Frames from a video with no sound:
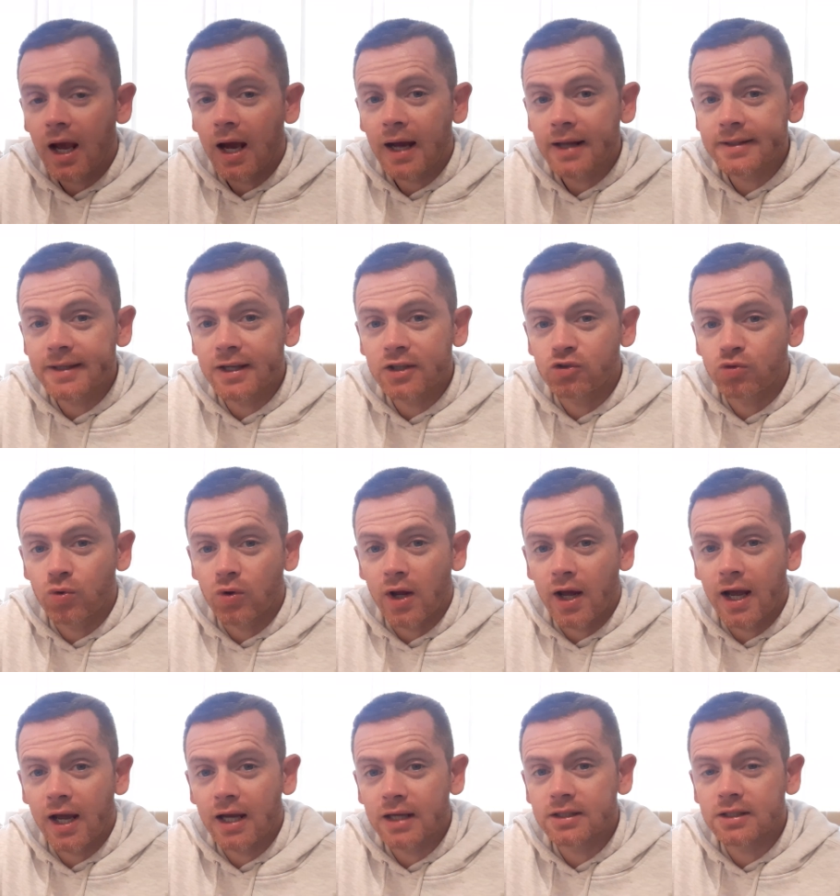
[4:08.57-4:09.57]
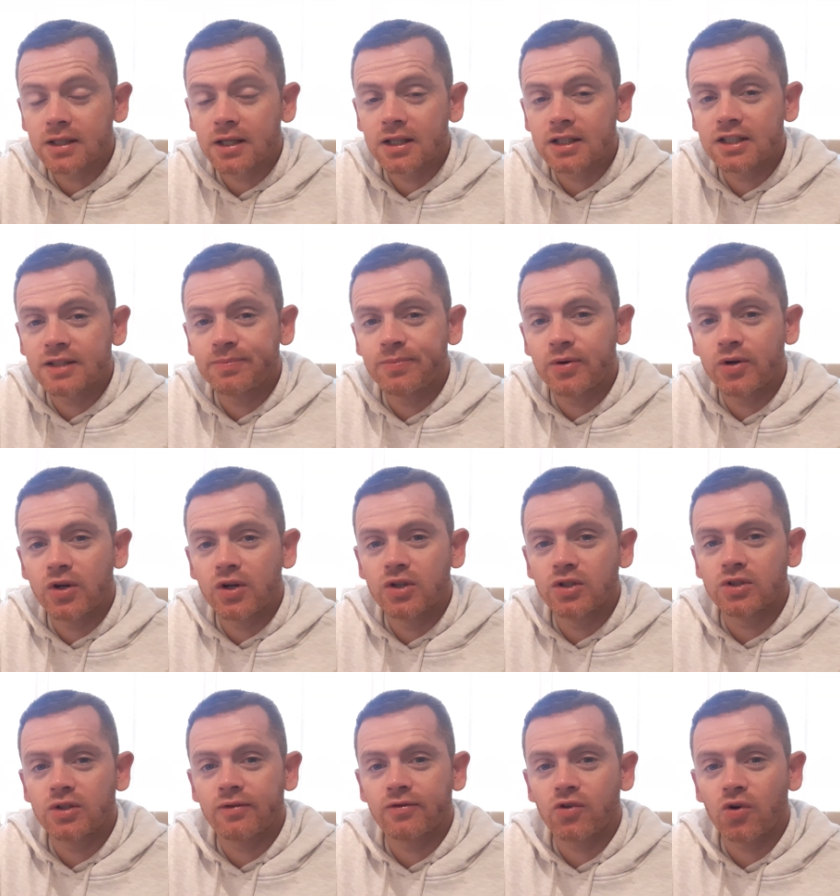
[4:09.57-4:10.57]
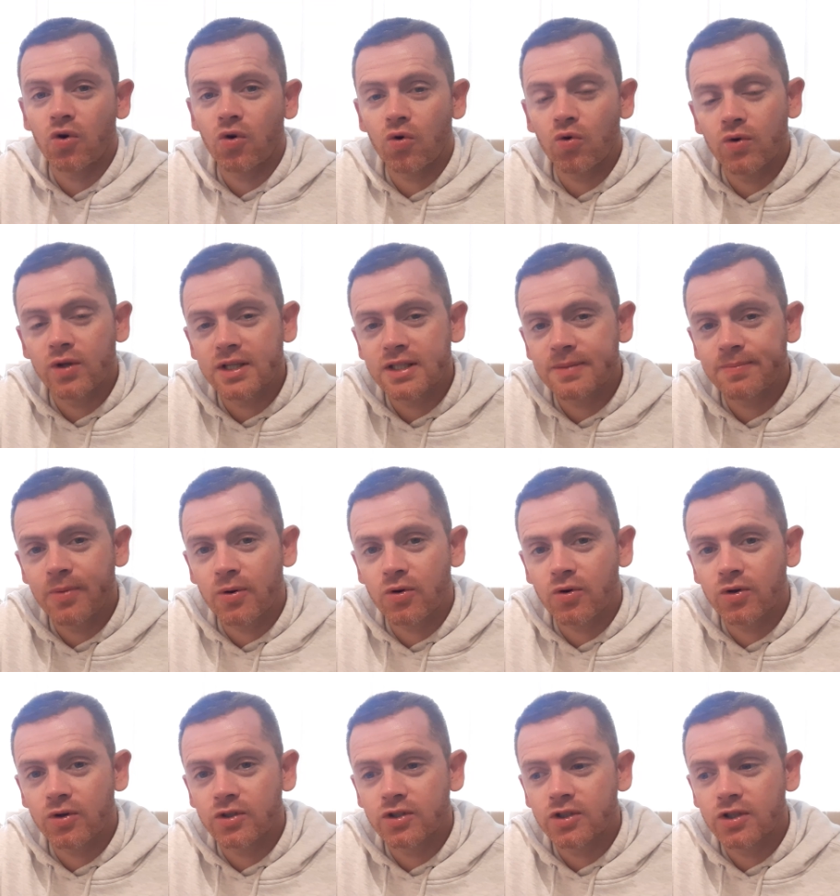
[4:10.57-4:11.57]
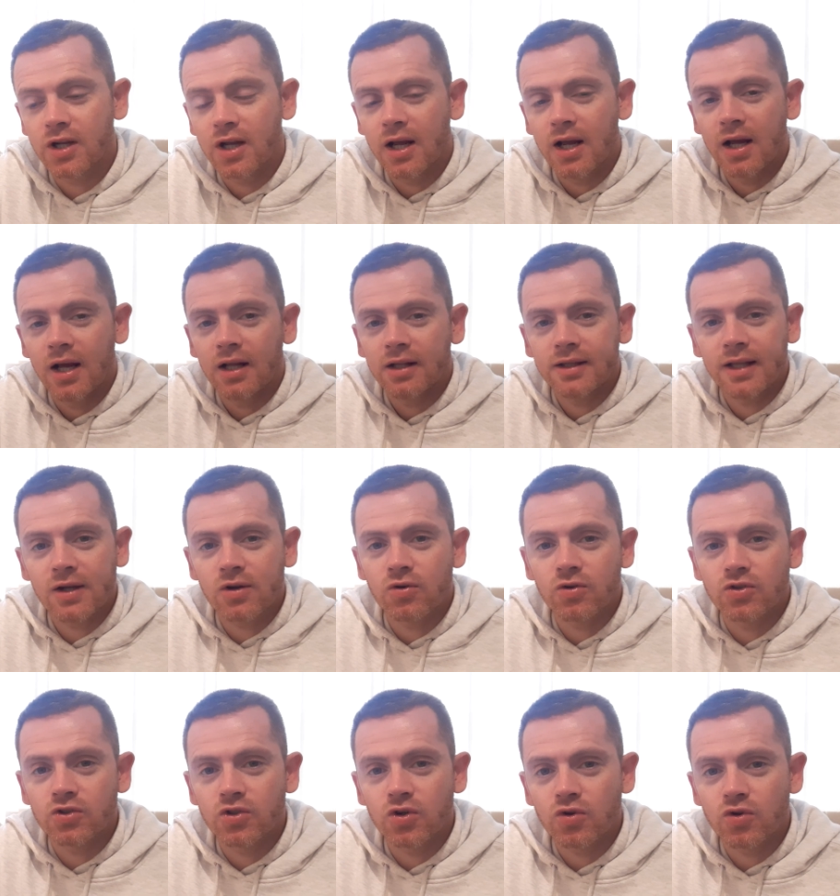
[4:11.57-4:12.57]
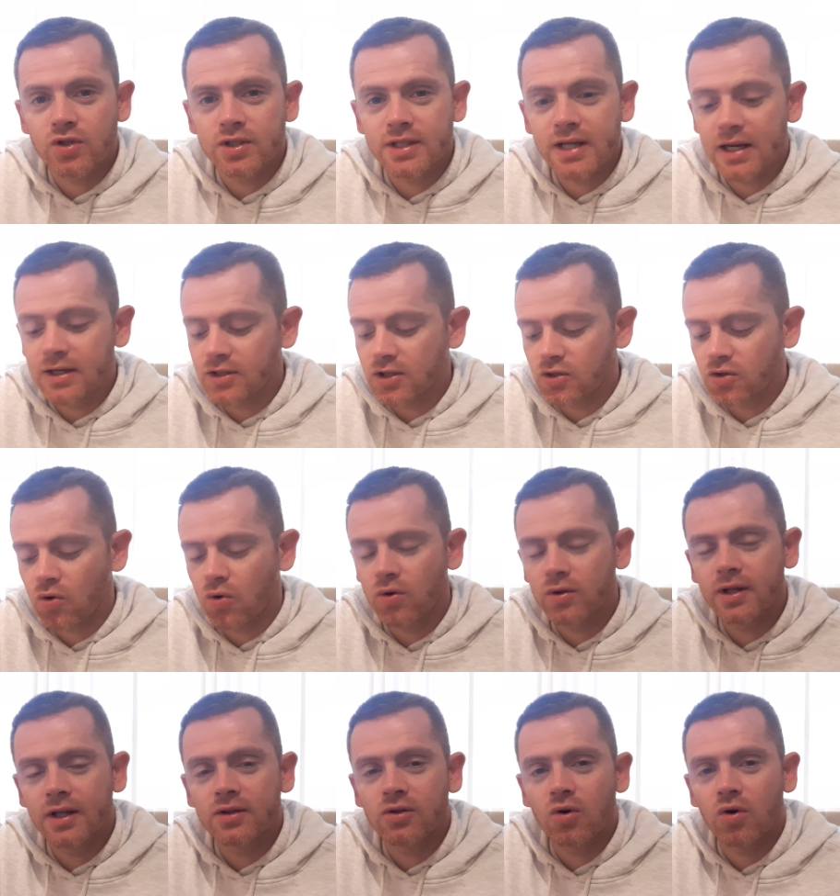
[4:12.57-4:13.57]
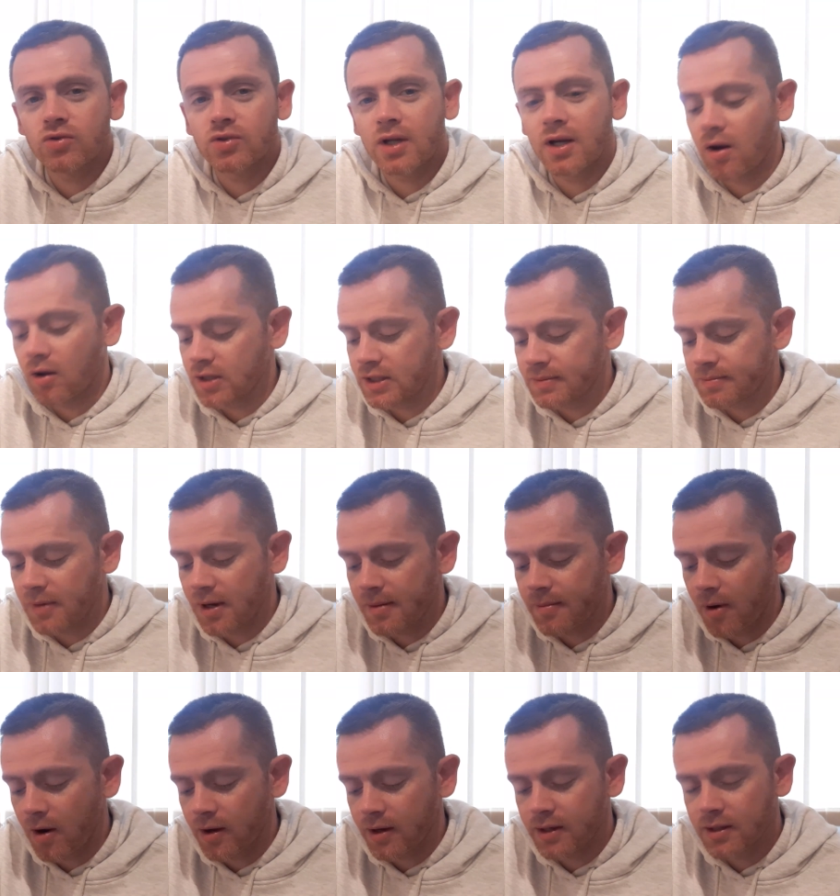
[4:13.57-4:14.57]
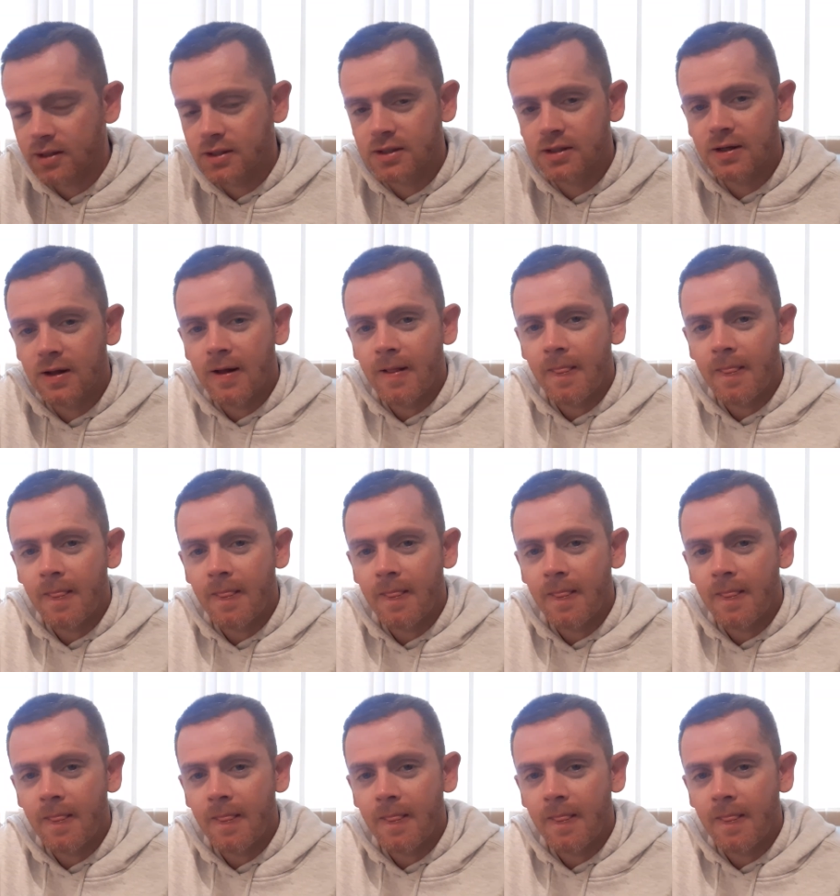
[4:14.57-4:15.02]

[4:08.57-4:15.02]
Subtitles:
And yet when I had an experience of the Holy Spirit, they couldn't understand at all, they thought I'd lost my mind.